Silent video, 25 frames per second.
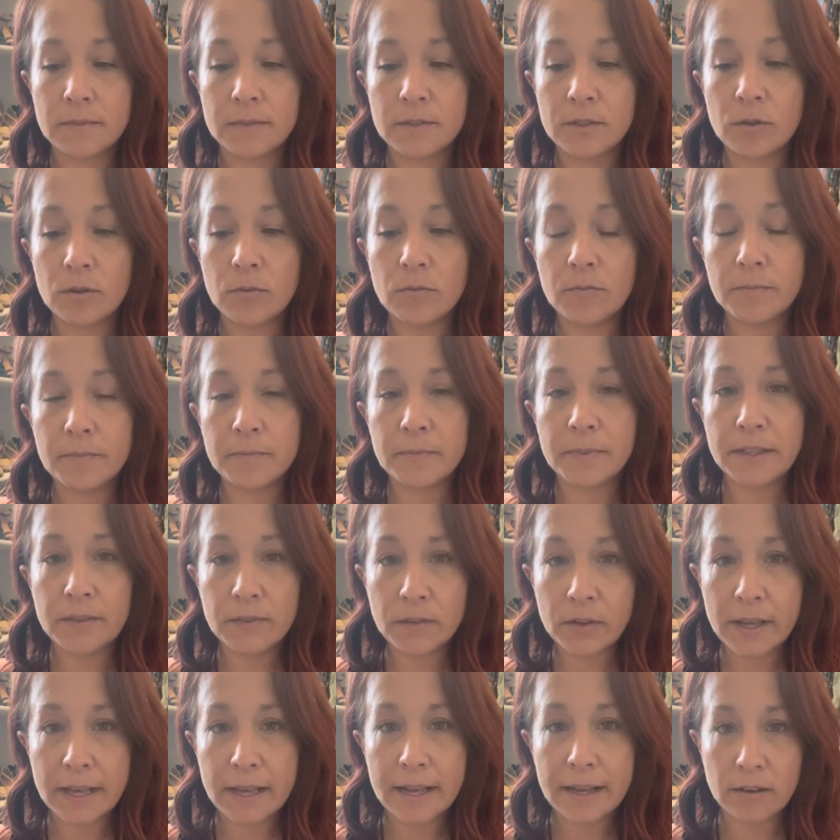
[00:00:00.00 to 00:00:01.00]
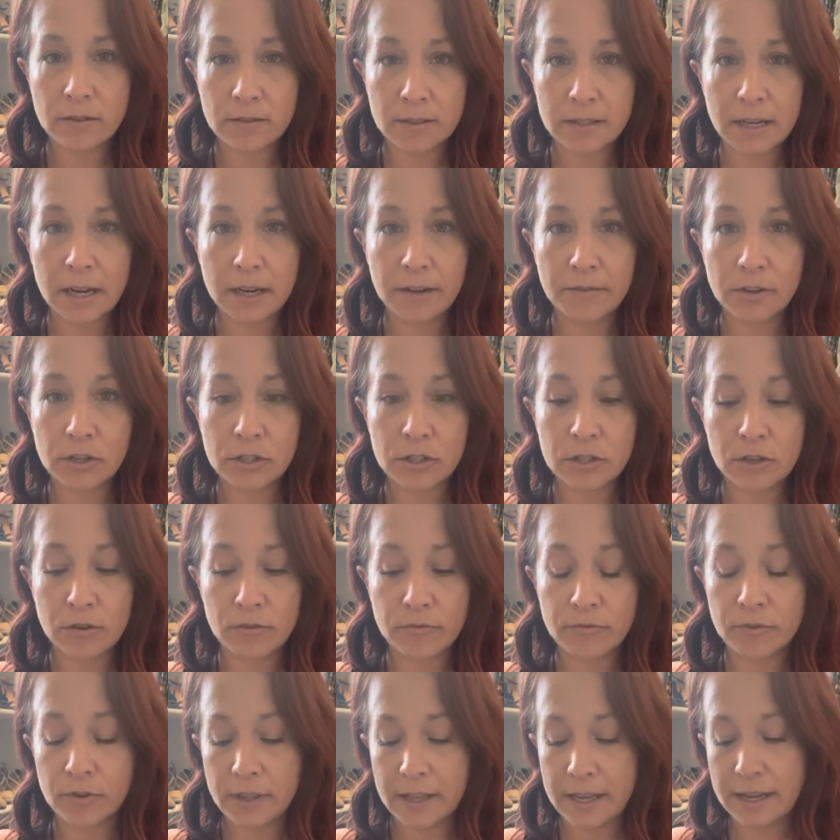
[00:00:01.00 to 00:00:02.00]
don't be looking outside of yourself
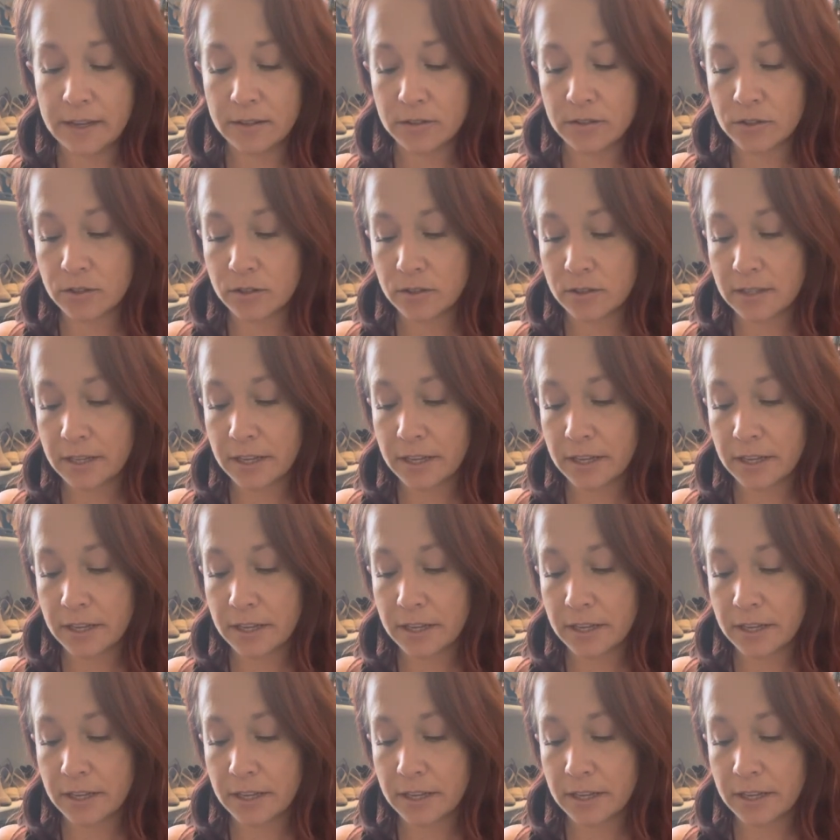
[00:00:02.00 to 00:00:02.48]
for the answers.